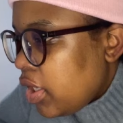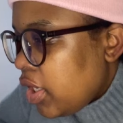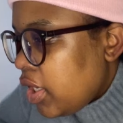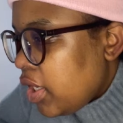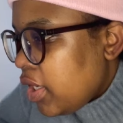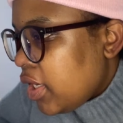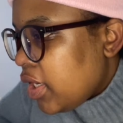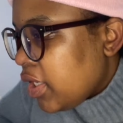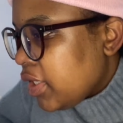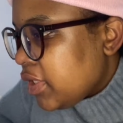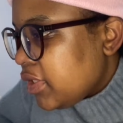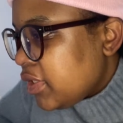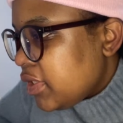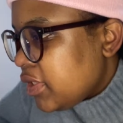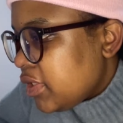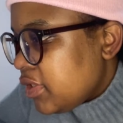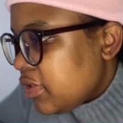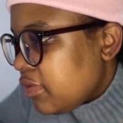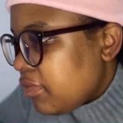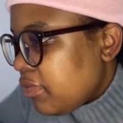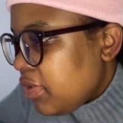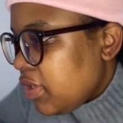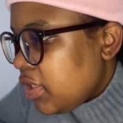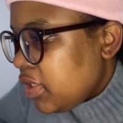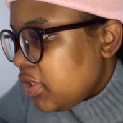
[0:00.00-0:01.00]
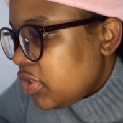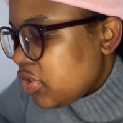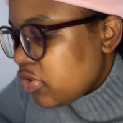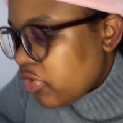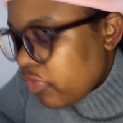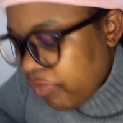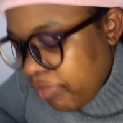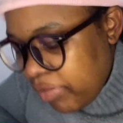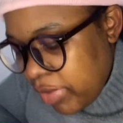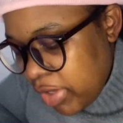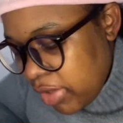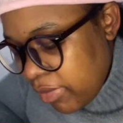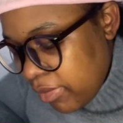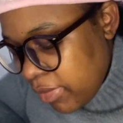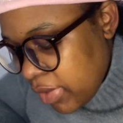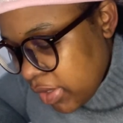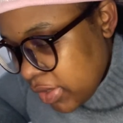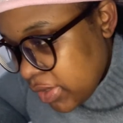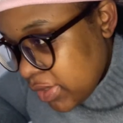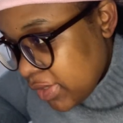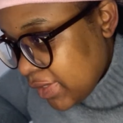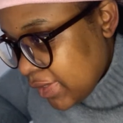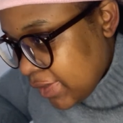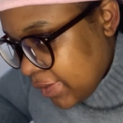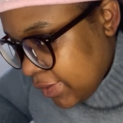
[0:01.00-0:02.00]
and accessibility of
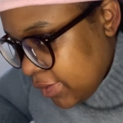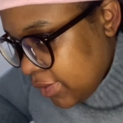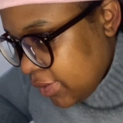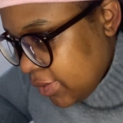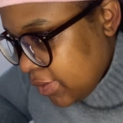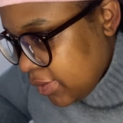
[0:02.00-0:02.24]
payments.